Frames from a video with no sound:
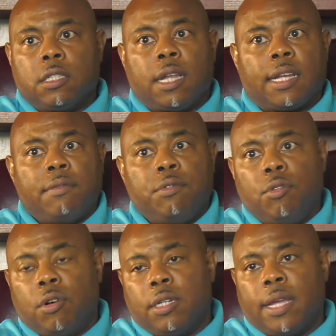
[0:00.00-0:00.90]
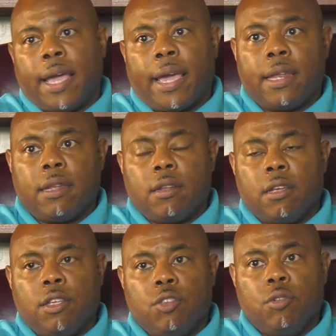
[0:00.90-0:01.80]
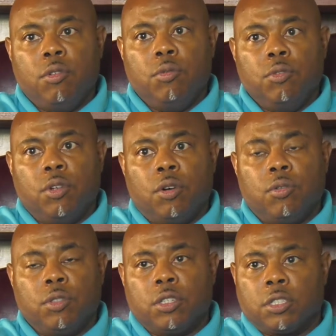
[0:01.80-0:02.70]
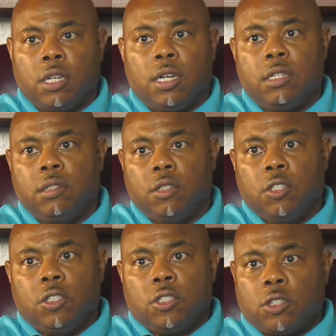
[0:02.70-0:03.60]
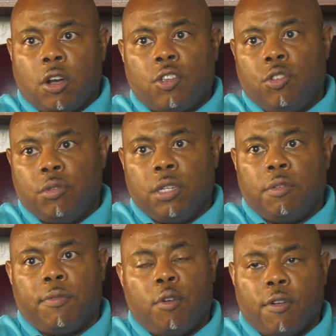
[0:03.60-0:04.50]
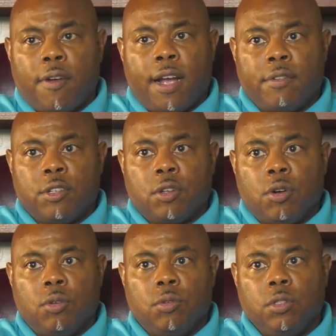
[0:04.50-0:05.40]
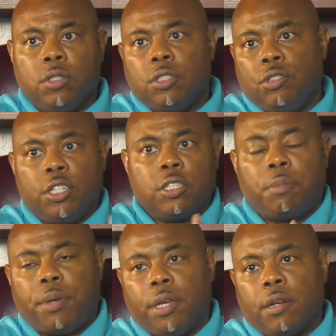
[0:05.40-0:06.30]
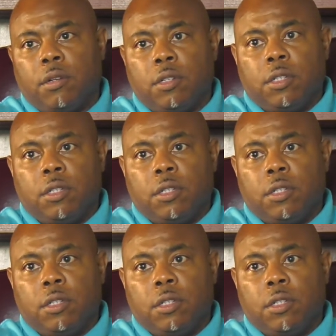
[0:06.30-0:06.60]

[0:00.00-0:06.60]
It's like if you were a dad and your son saw you when he was 4 or 5 years old, you disappeared.